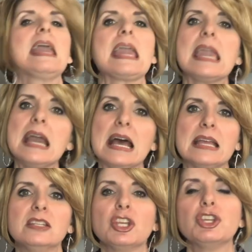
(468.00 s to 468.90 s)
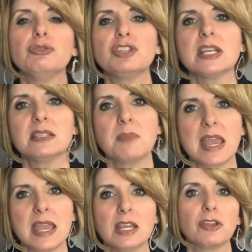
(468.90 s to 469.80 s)
And you just
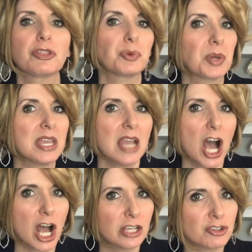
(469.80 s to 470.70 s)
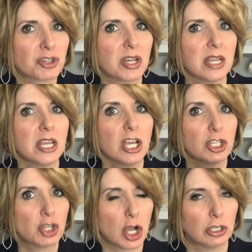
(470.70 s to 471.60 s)
made
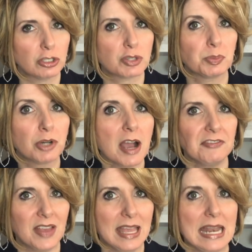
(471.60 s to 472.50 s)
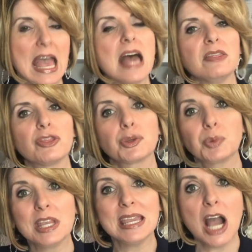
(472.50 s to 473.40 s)
$300 profit and
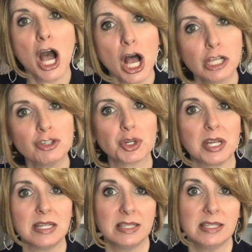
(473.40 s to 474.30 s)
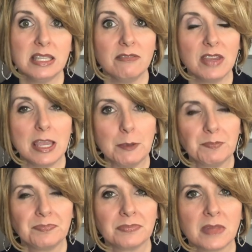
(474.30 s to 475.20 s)
300 CV.
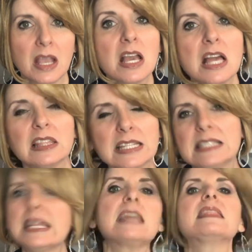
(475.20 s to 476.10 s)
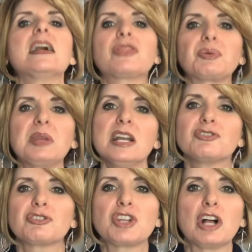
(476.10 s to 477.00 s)
Let's take that
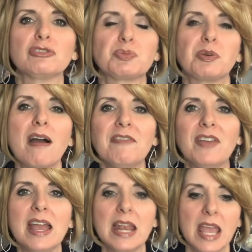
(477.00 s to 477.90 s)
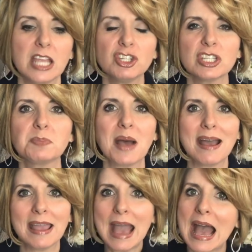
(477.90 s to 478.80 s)
$300 profit and just
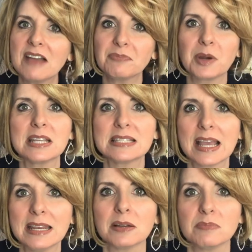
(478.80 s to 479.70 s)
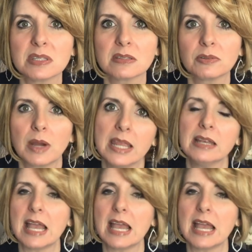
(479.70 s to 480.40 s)
buy half price items, right?